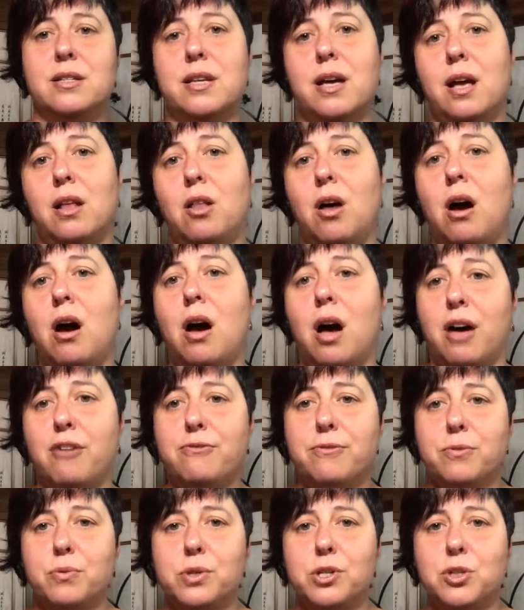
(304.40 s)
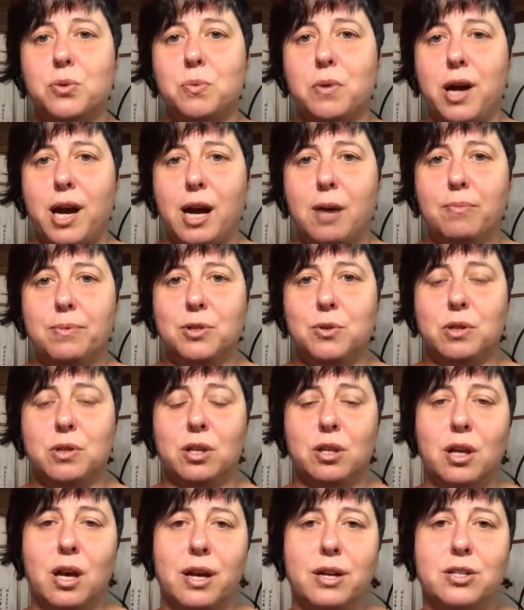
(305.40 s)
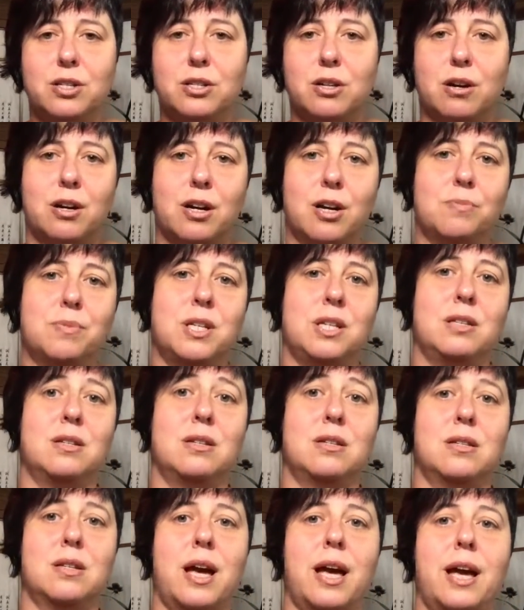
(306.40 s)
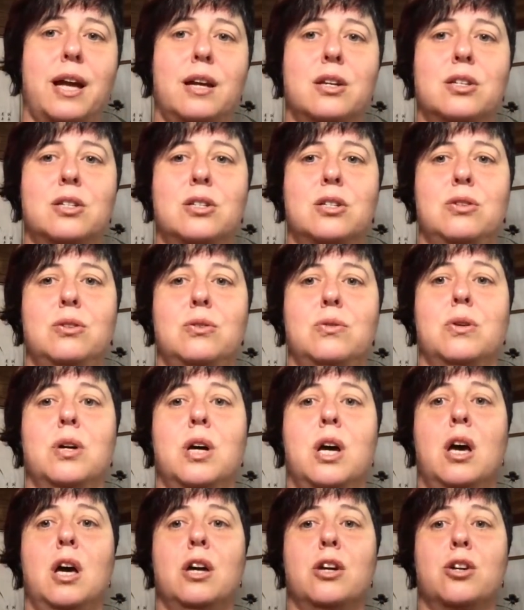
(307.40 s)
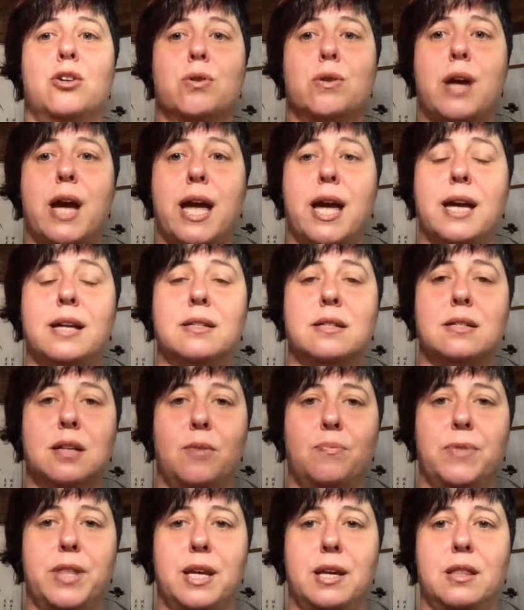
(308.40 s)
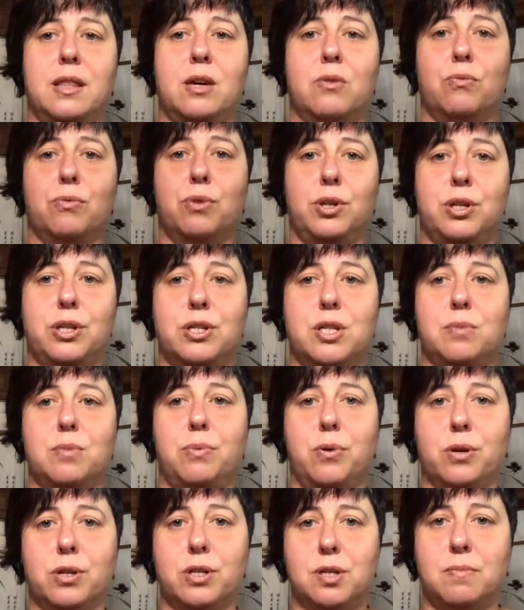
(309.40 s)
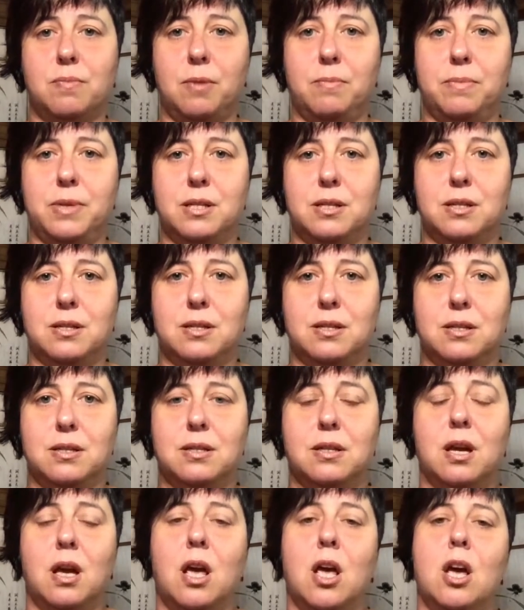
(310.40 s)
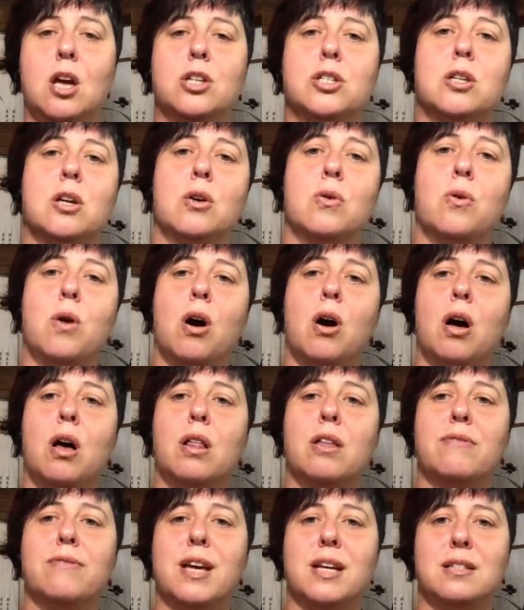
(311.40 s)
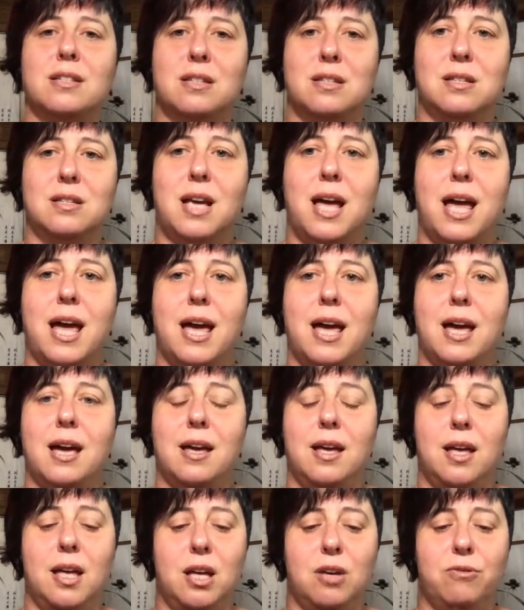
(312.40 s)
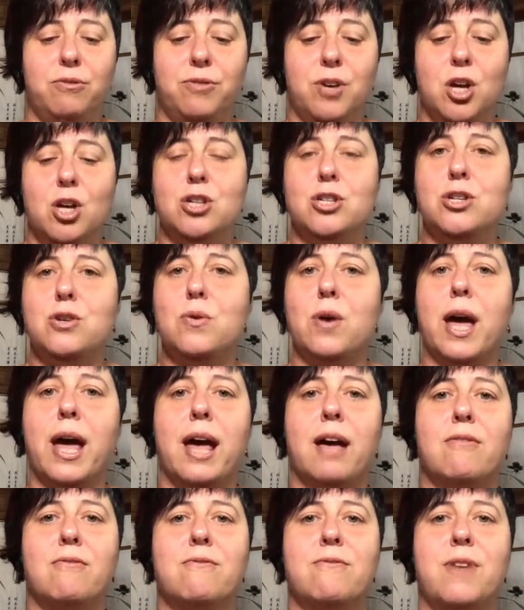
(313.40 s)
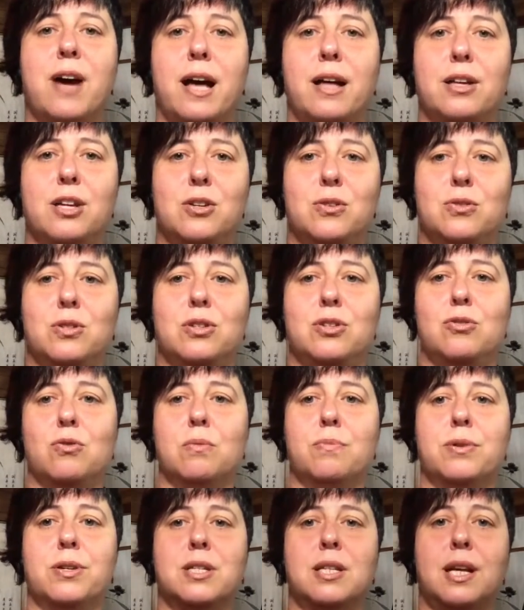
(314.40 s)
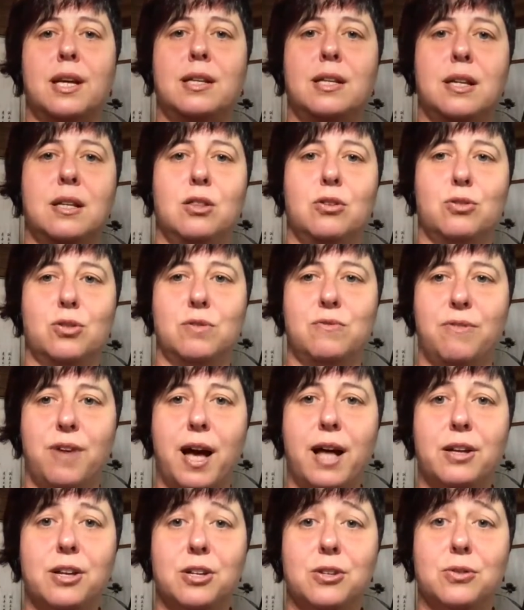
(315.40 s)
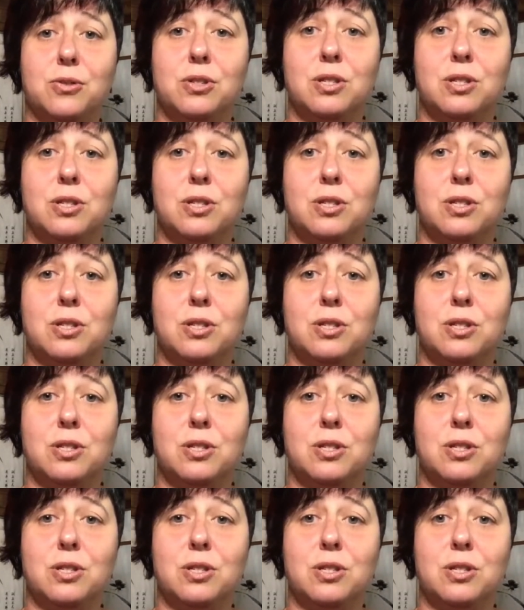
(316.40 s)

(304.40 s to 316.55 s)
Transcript: off, which is what happens with a lot of startups. He's decided to create something that really supports small businesses. So all of that to say, if you have values and you are presenting those values,